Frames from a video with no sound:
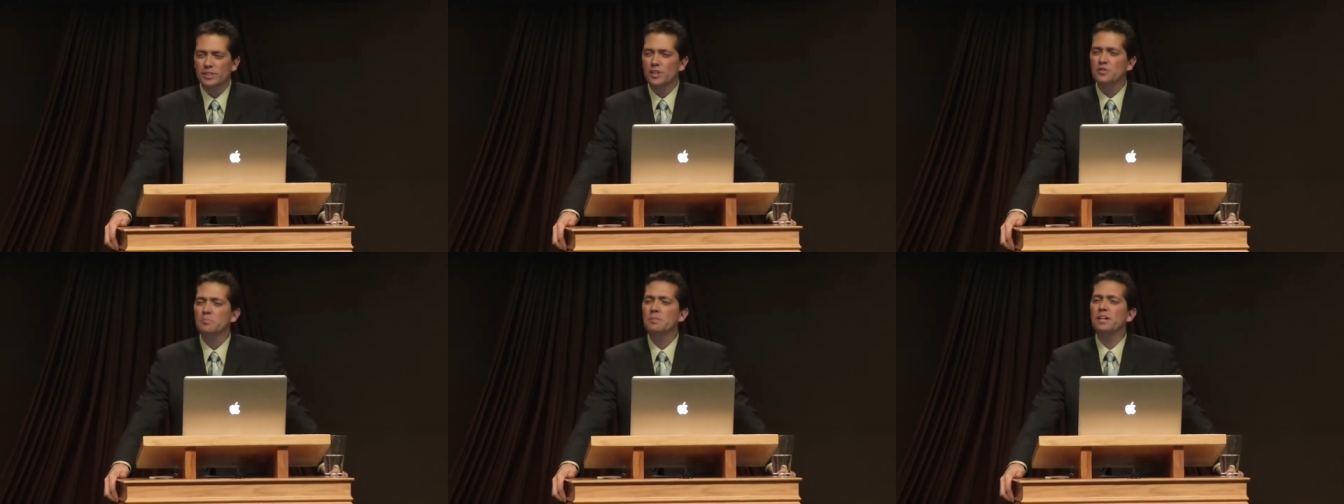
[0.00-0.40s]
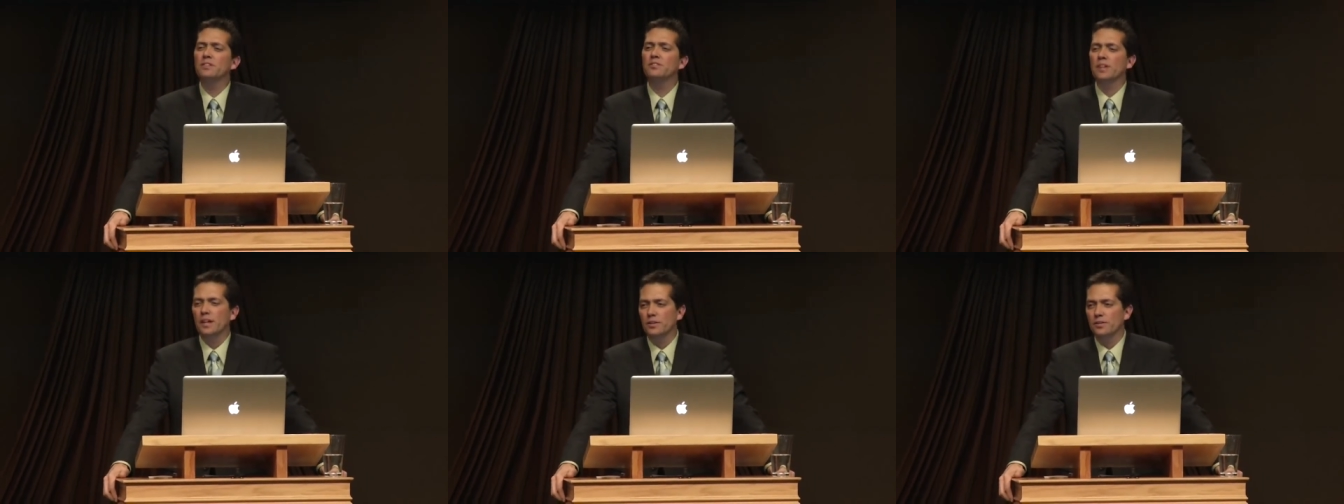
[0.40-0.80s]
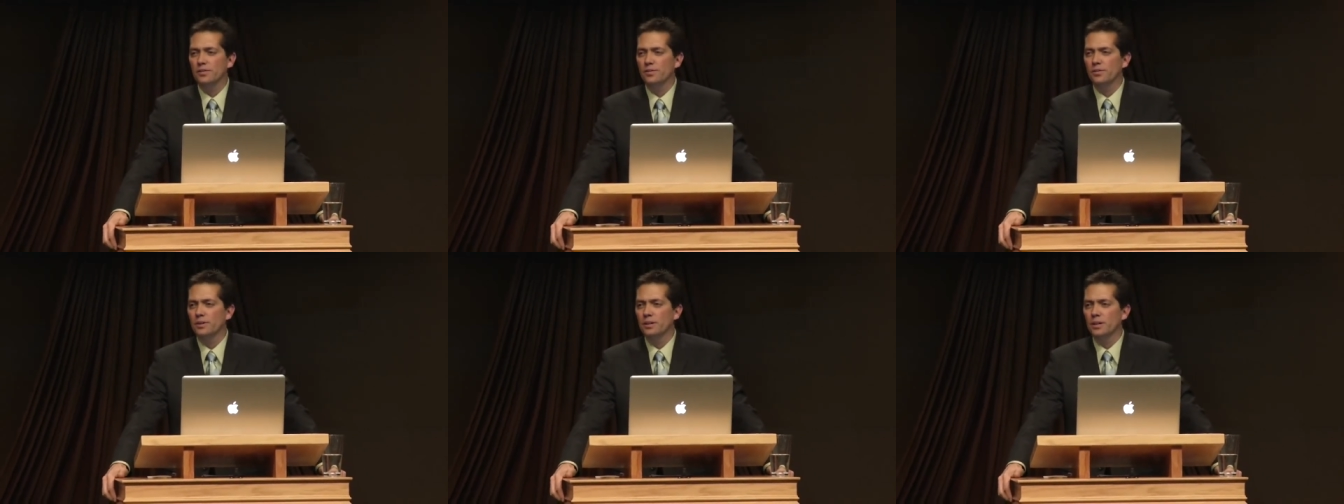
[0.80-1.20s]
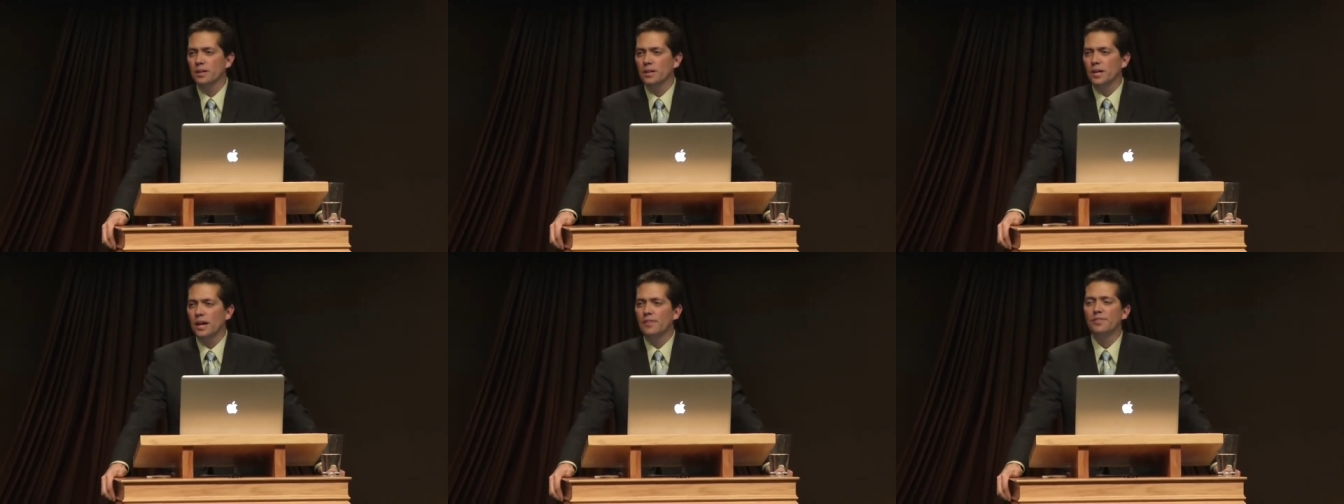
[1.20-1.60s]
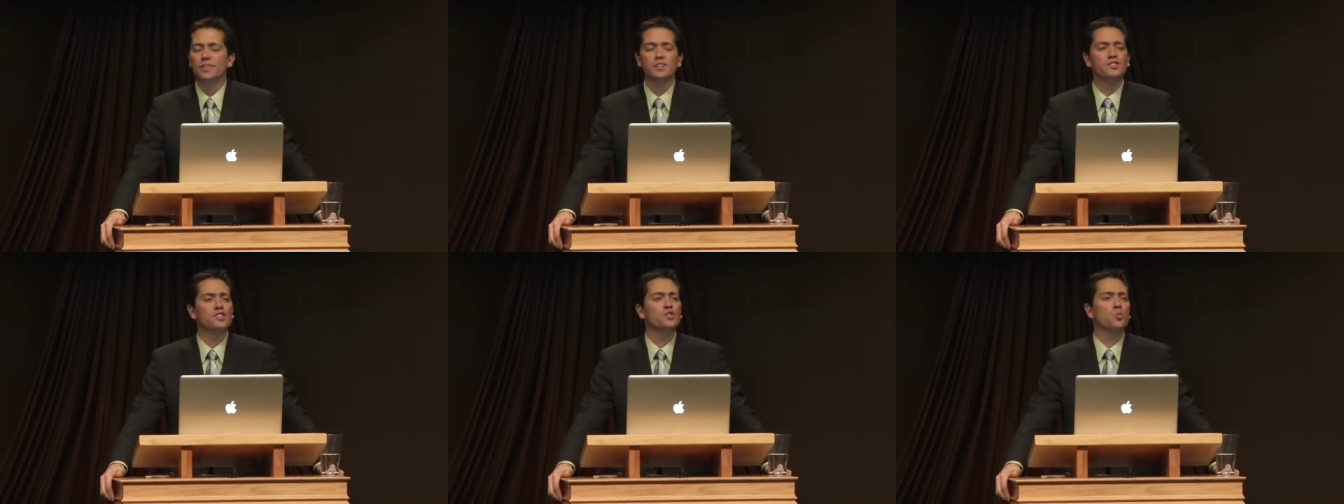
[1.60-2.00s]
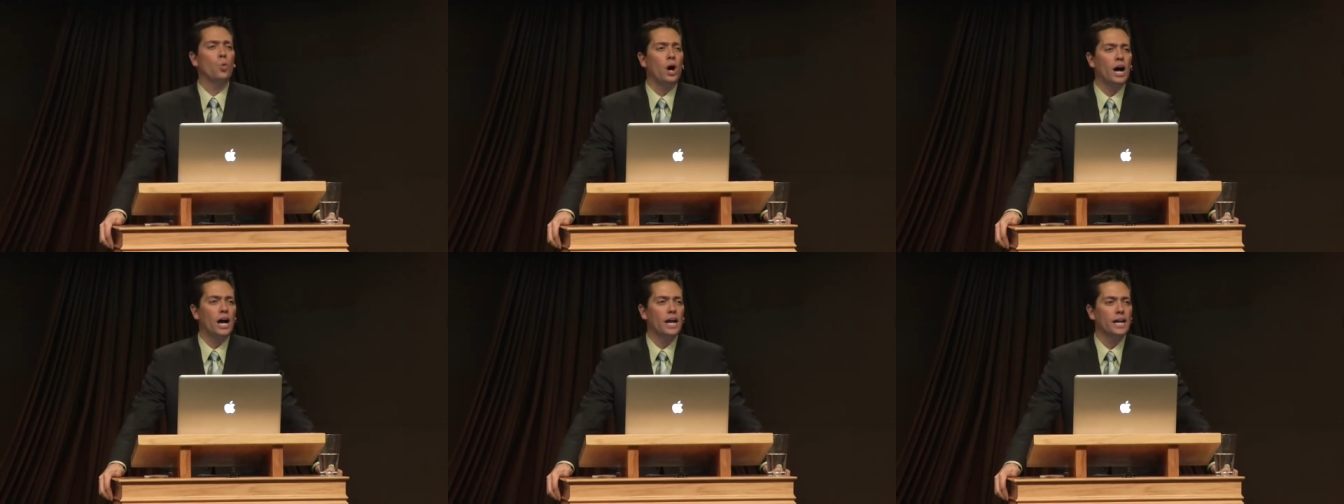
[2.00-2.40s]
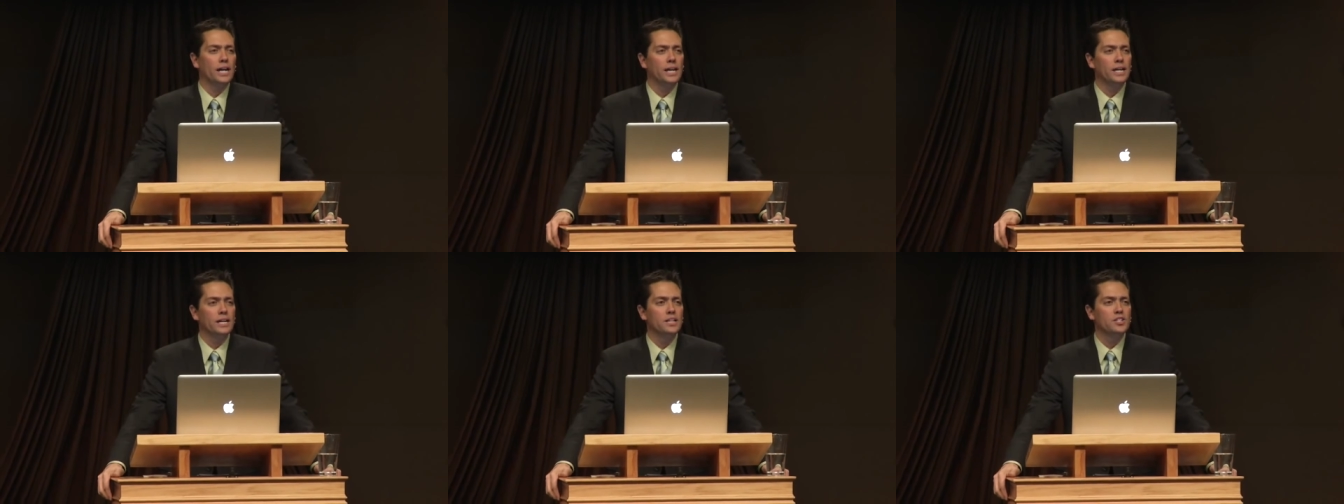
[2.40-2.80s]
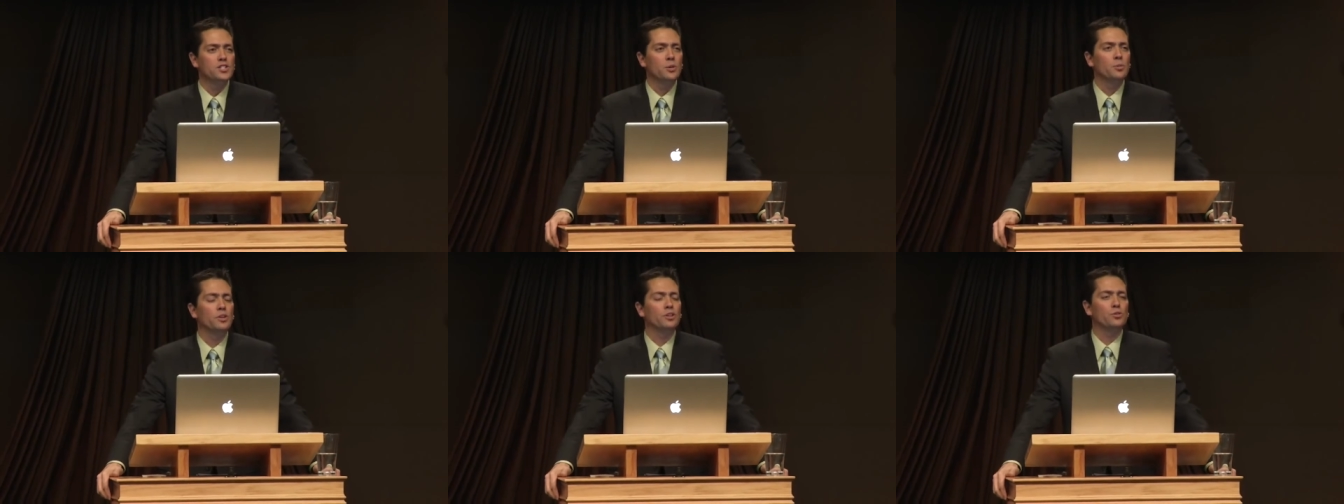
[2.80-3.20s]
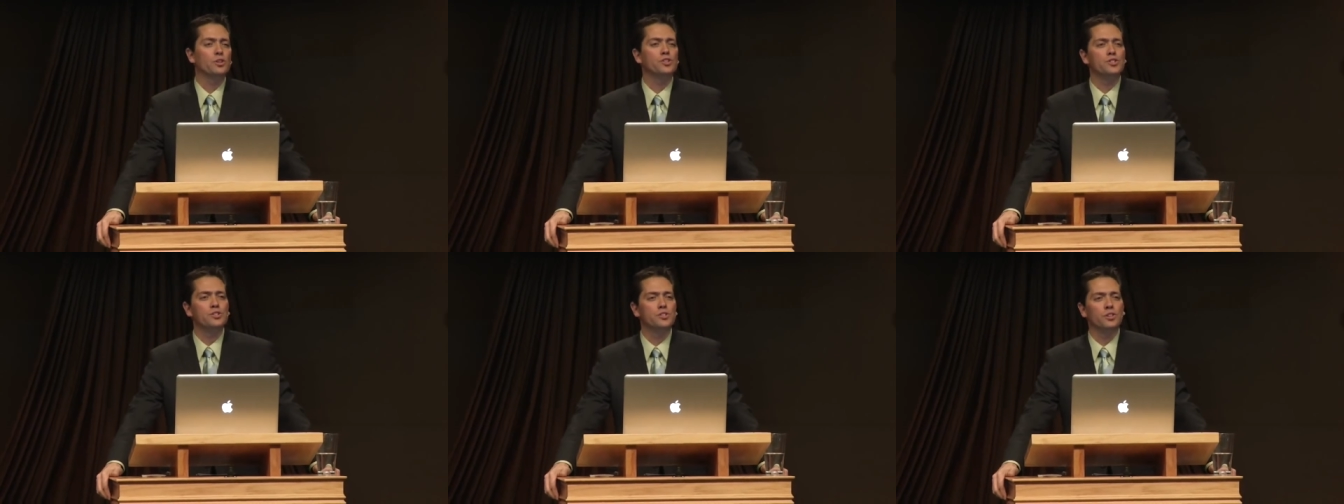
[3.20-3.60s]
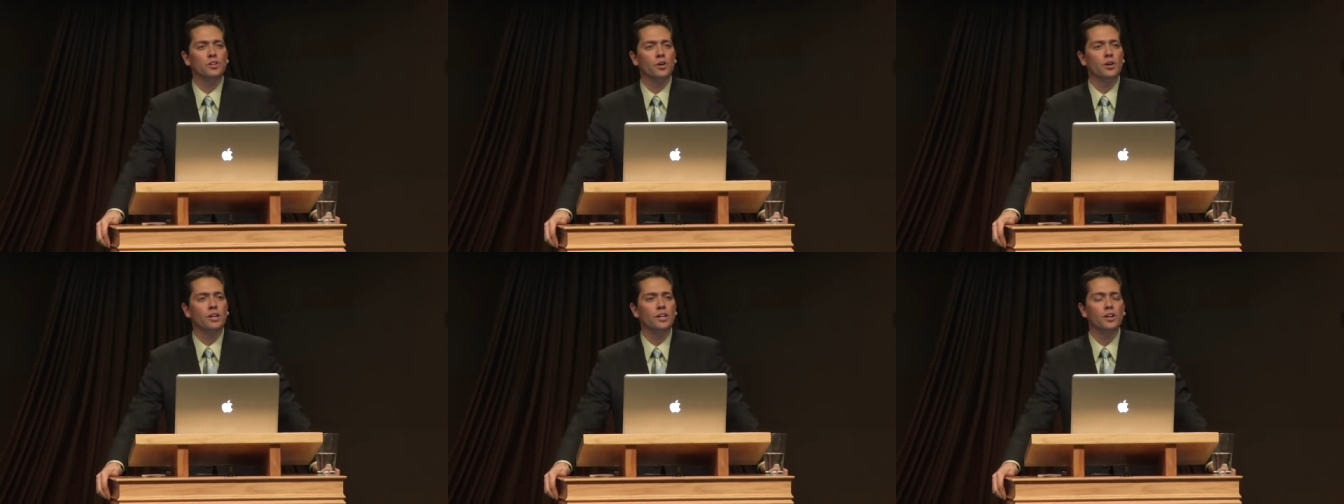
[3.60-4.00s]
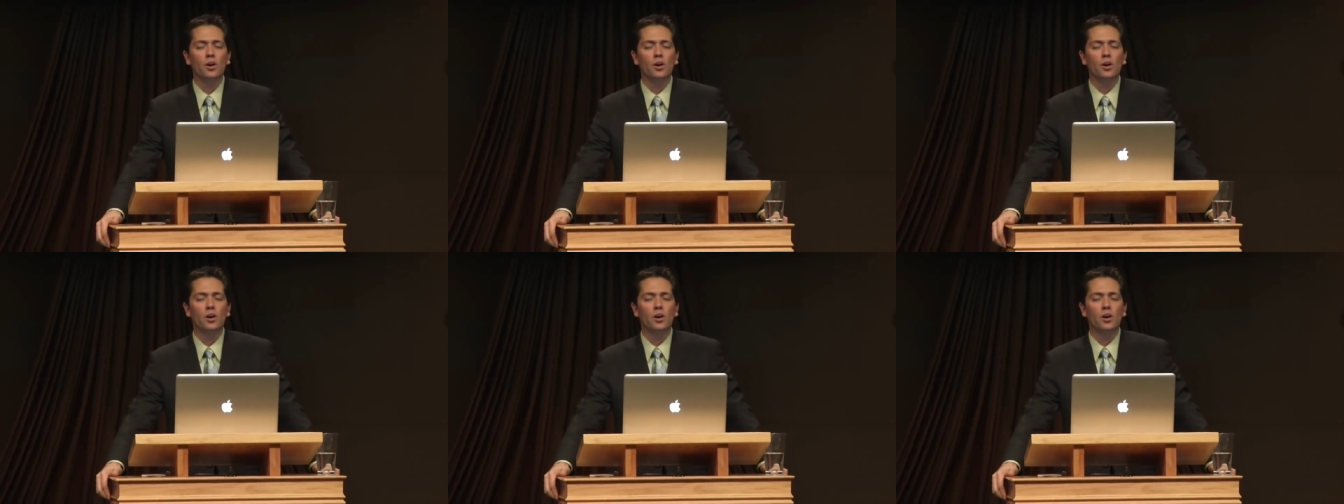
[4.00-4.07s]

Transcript: Doesn't make sense. And this is why some of the Christians are going,